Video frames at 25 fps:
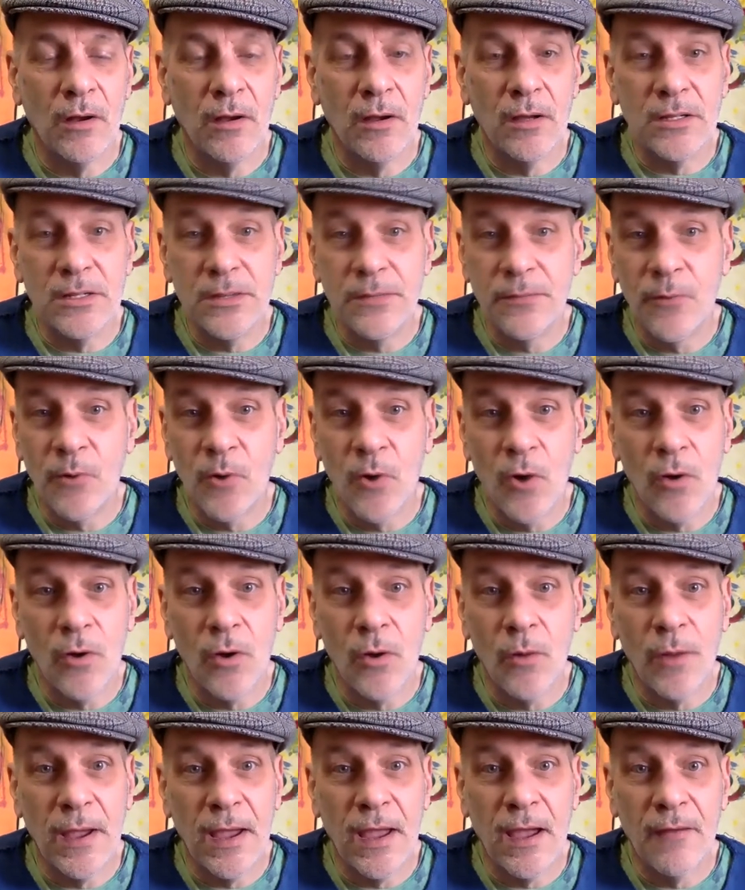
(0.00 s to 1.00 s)
Because if we're all
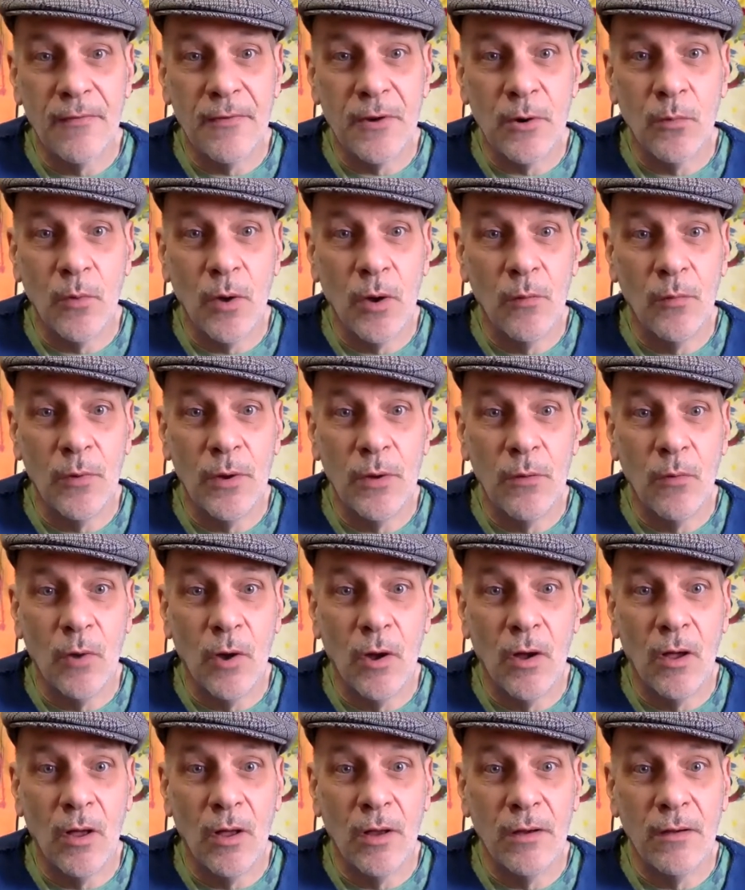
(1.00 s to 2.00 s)
going after what we
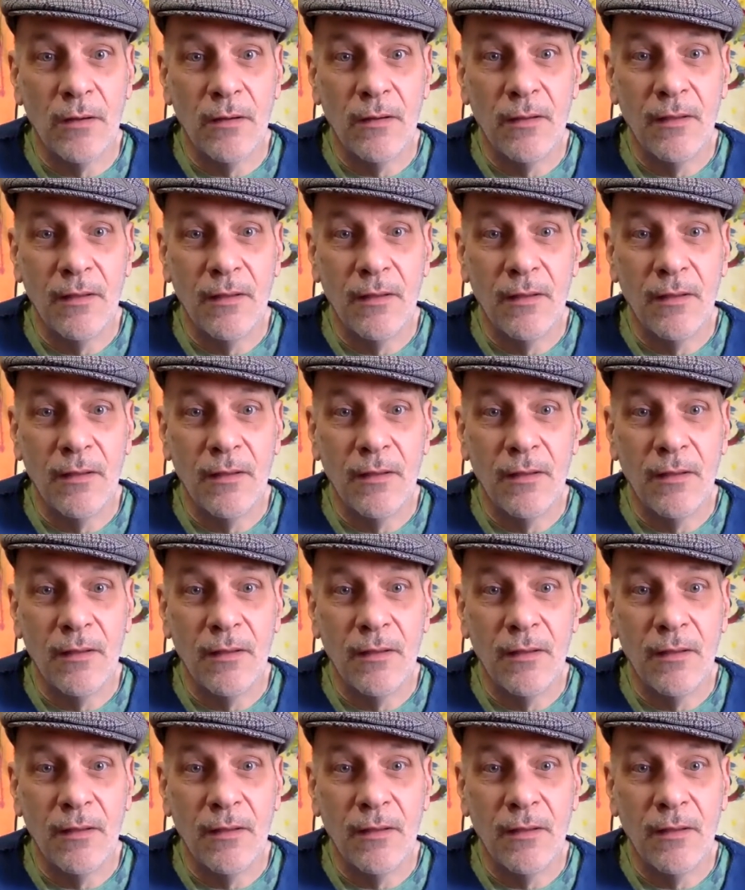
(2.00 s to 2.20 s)
want,